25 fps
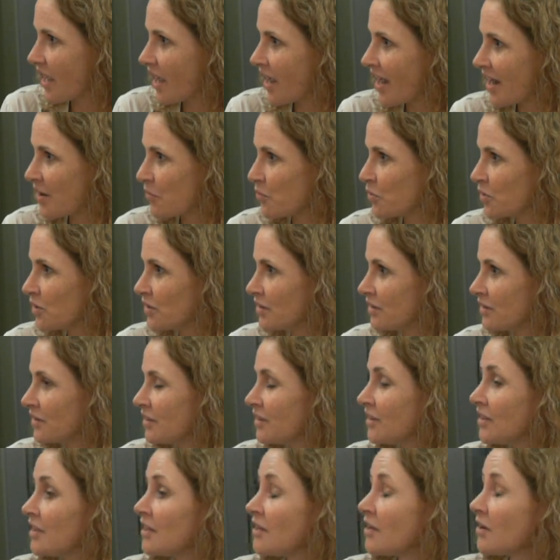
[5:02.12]
I will
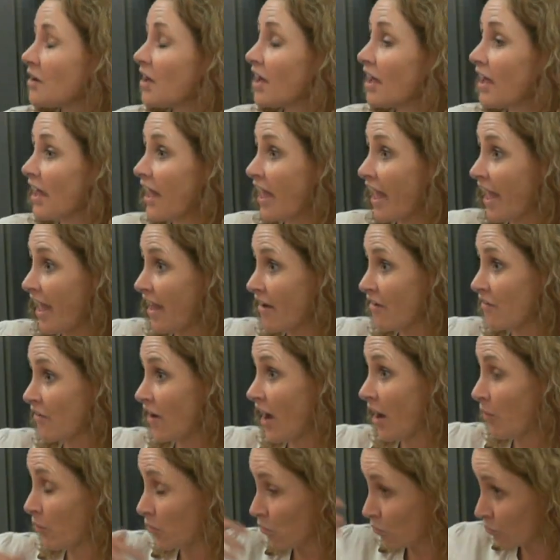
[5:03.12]

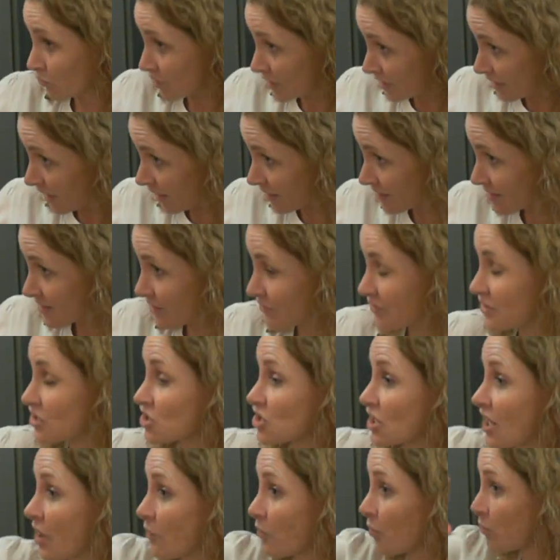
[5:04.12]
read out a
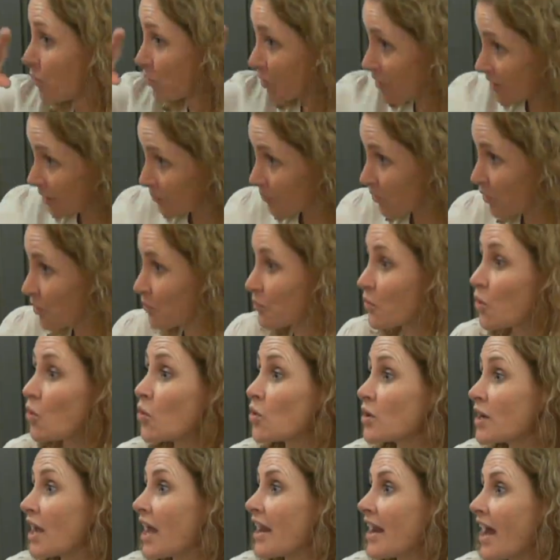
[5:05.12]
definition, I will put it up on the
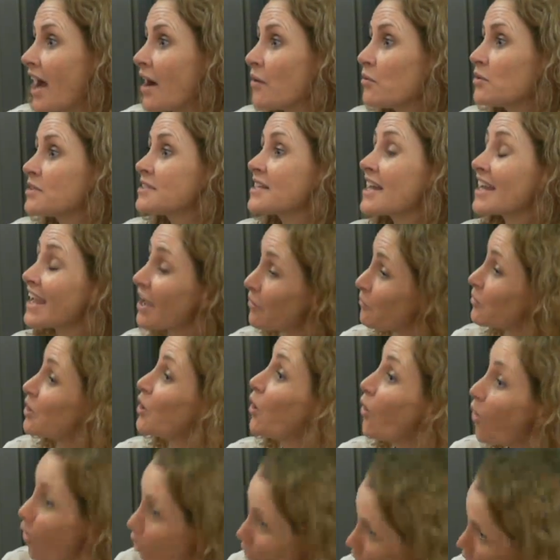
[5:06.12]
board, and I will say, can
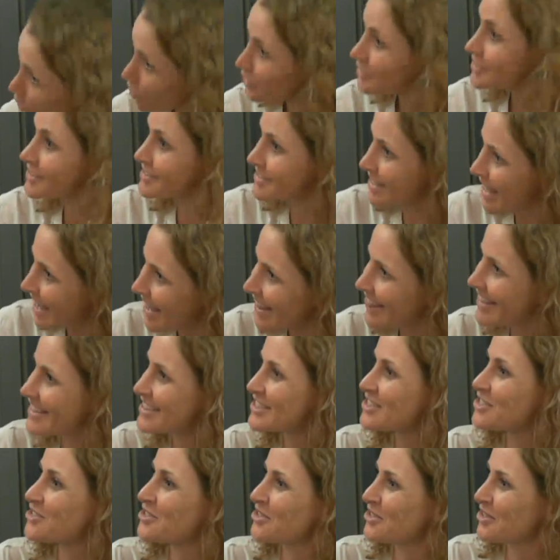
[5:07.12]
we all say
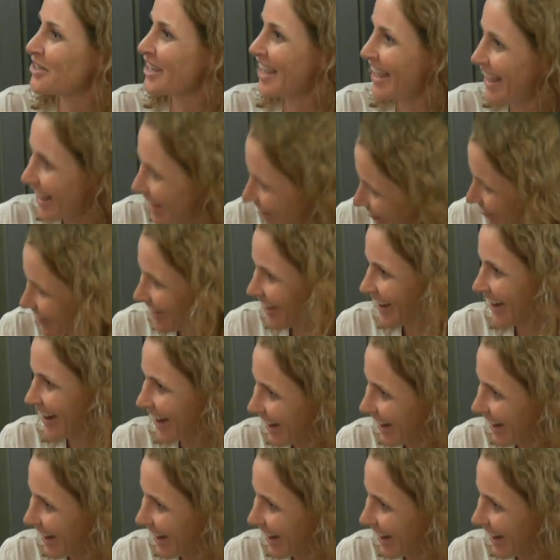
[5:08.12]
this together?